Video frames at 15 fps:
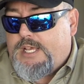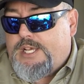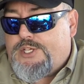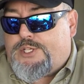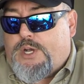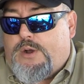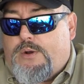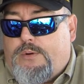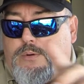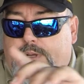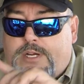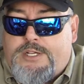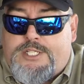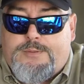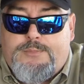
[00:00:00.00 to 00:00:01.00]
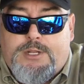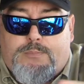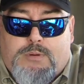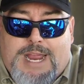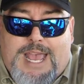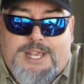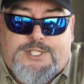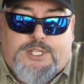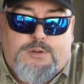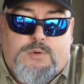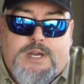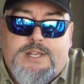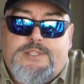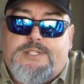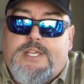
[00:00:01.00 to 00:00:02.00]
So here's some Nebraska
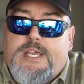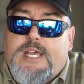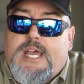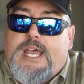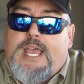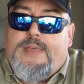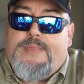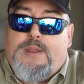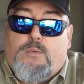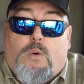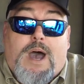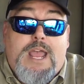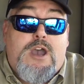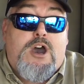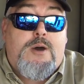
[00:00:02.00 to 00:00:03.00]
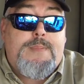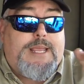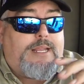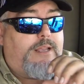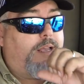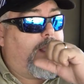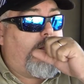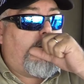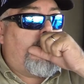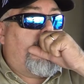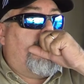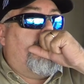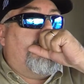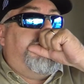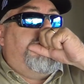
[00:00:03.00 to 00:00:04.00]
ones, and then Wyoming.
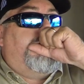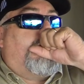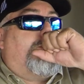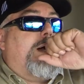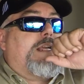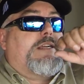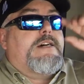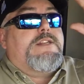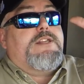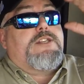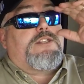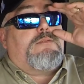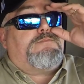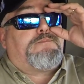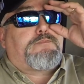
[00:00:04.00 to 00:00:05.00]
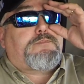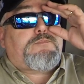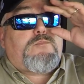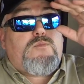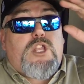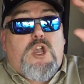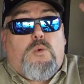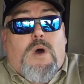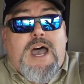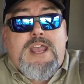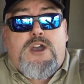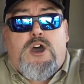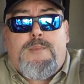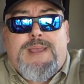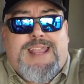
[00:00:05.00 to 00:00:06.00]
Oh my goodness.
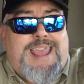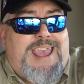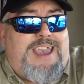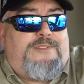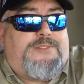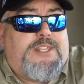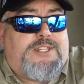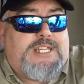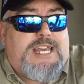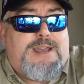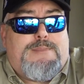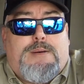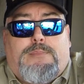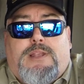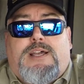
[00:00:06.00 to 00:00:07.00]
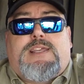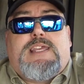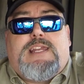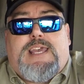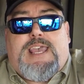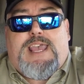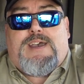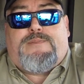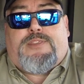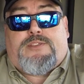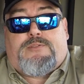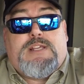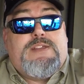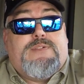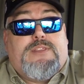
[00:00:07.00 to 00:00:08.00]
Wyoming, half the time I'm lucky to have
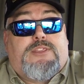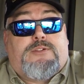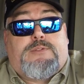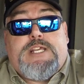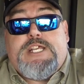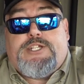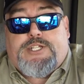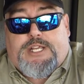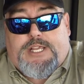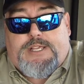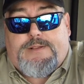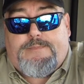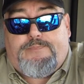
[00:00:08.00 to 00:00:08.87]
even 3G.